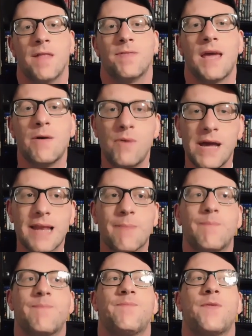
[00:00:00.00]
they
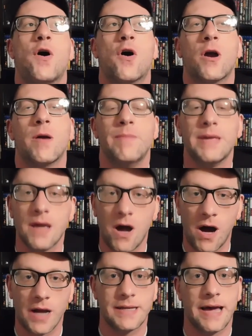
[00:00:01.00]
went far
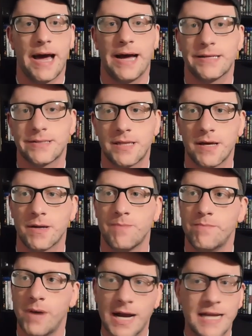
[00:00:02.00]
beyond, guys.
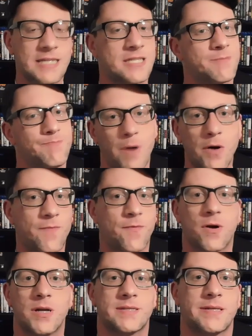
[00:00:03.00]
The money spoke
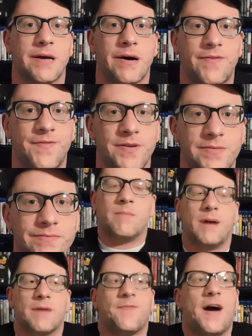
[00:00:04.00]
for itself.
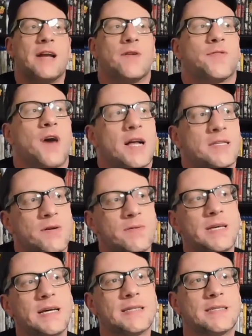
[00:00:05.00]
My final thoughts
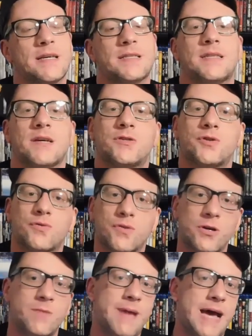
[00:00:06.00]
on this, it's a
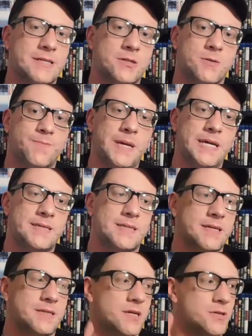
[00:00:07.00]
true masterpiece.
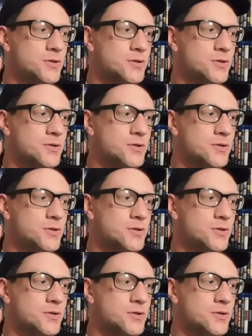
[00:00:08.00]
It's a